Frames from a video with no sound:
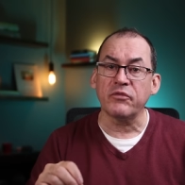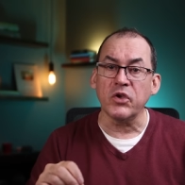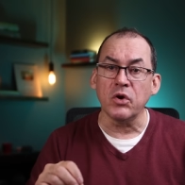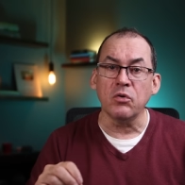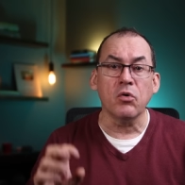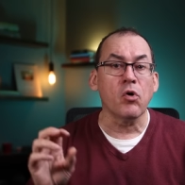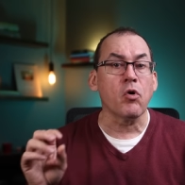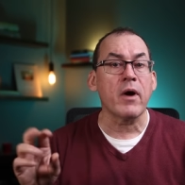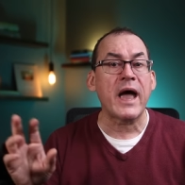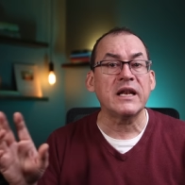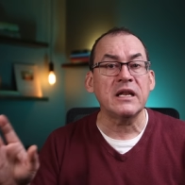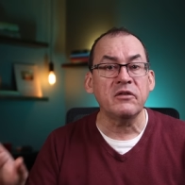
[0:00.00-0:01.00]
of you
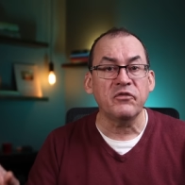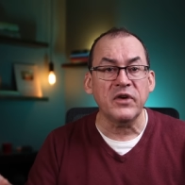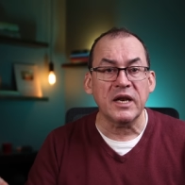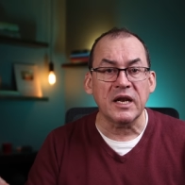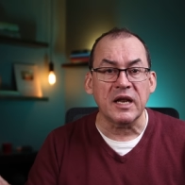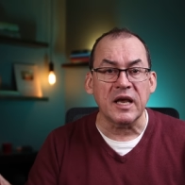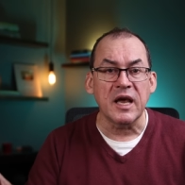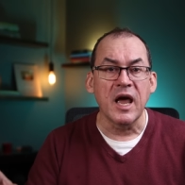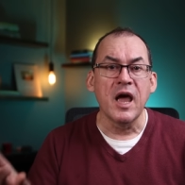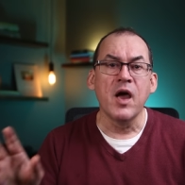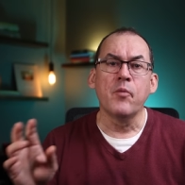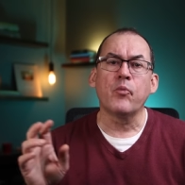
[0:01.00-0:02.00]
or at infinity,
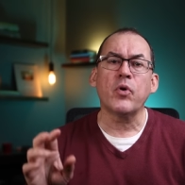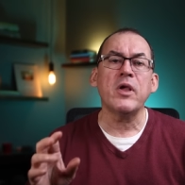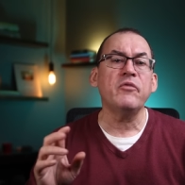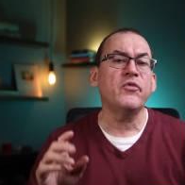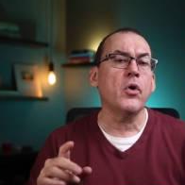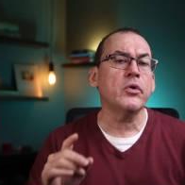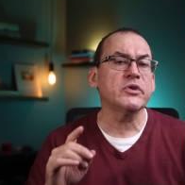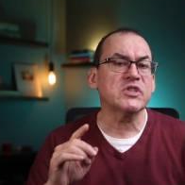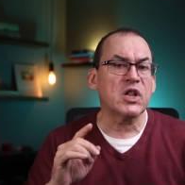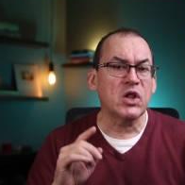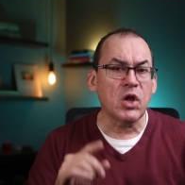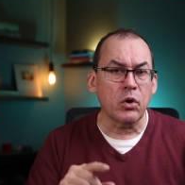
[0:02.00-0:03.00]
pre-focus
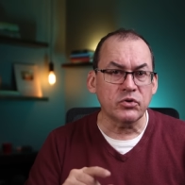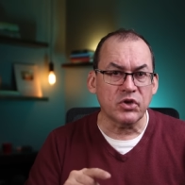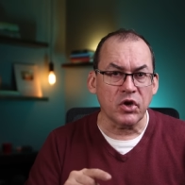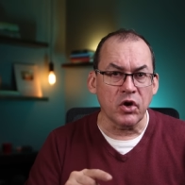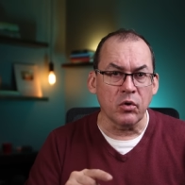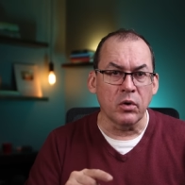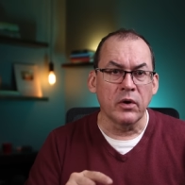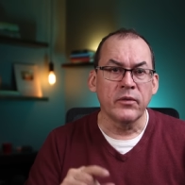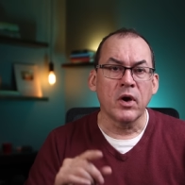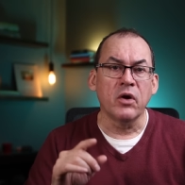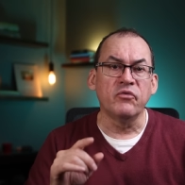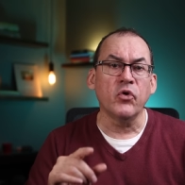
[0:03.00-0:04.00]
close to you,
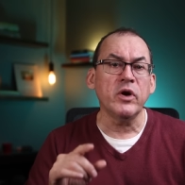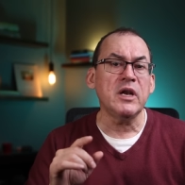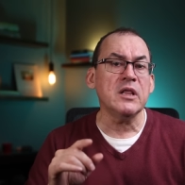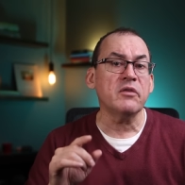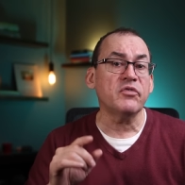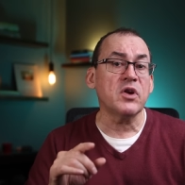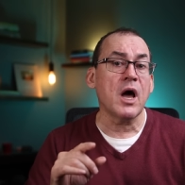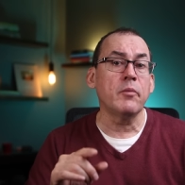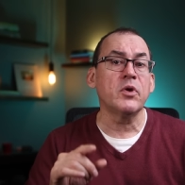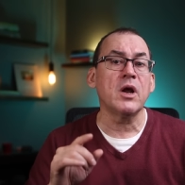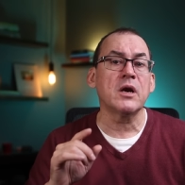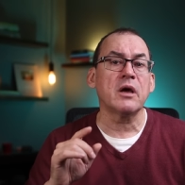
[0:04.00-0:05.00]
avoiding the
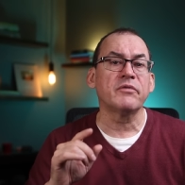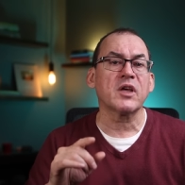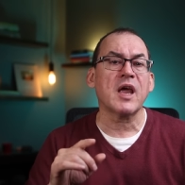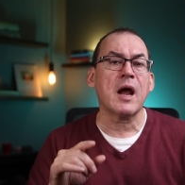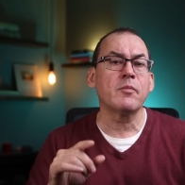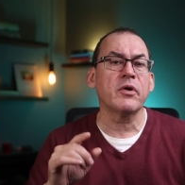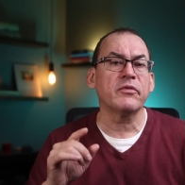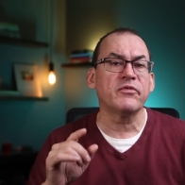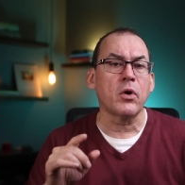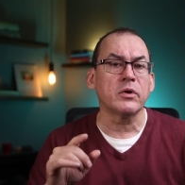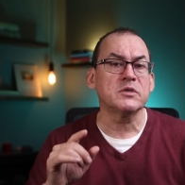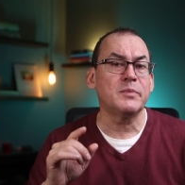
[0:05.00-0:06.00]
phenomenon of the camera
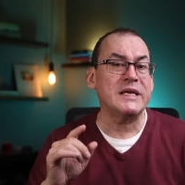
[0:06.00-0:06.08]
focus